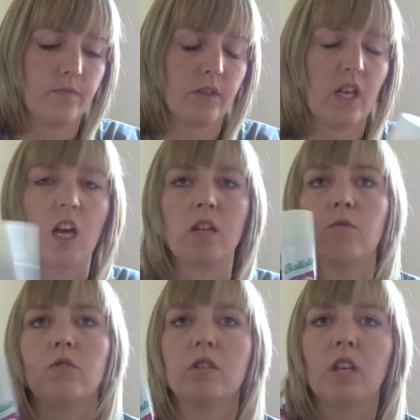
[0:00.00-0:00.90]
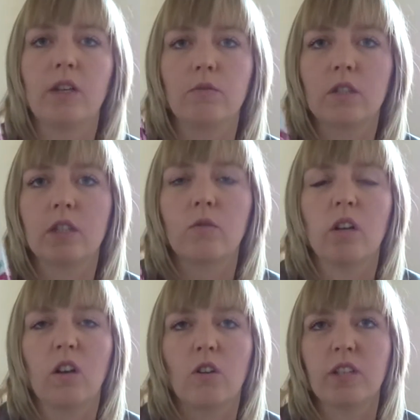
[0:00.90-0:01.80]
use this
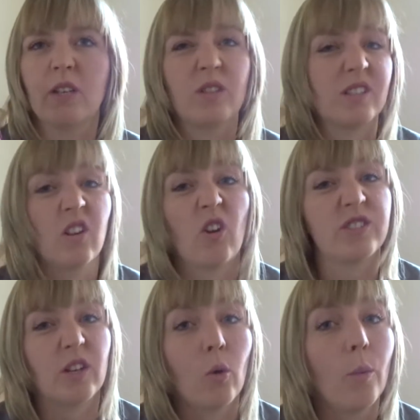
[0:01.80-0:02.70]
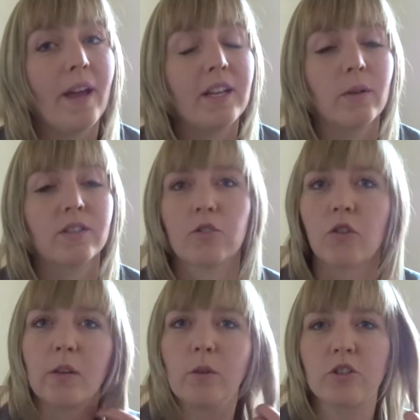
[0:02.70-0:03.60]
quite a lot. I use this a lot at home anyway, because I
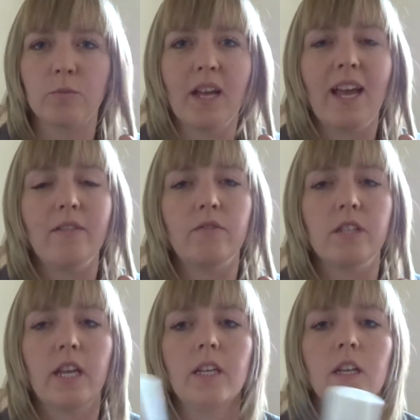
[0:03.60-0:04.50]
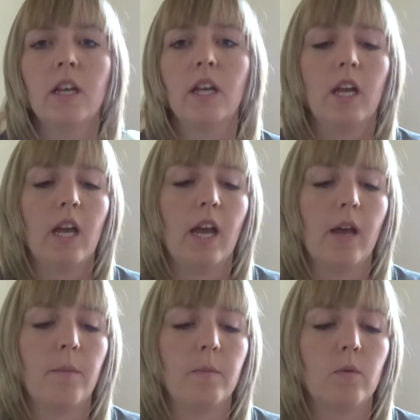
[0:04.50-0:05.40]
don't like washing my hair every day.
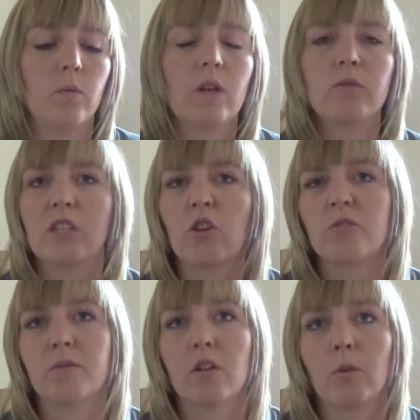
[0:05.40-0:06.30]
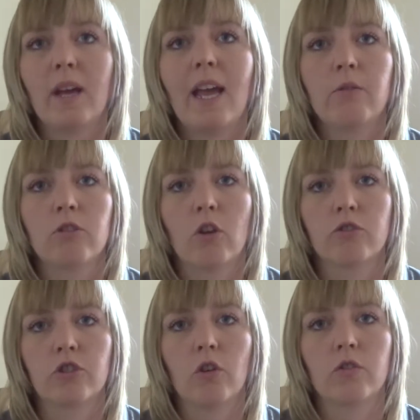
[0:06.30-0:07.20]
When I was in hospital though, my hair was a
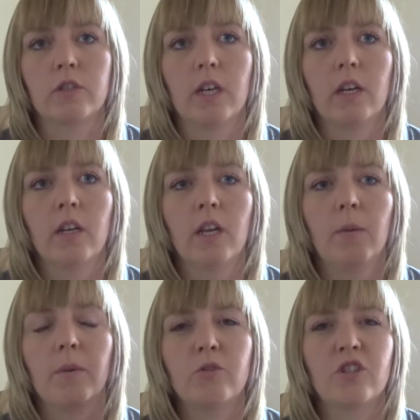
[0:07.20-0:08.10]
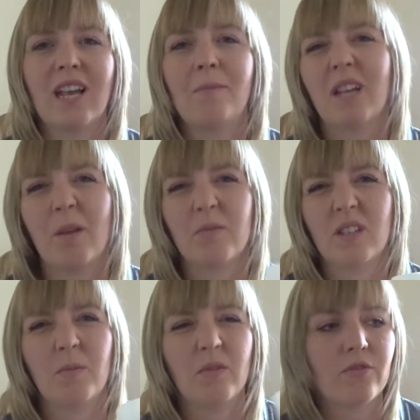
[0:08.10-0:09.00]
lot shorter, but it just helped
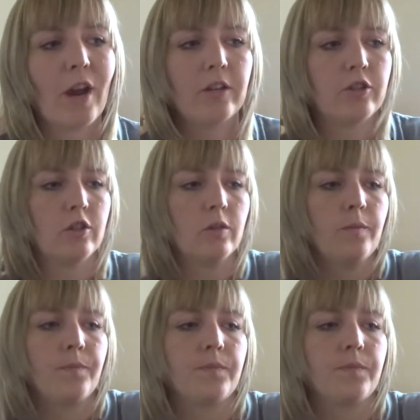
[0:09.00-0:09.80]
keep it fresh, you know.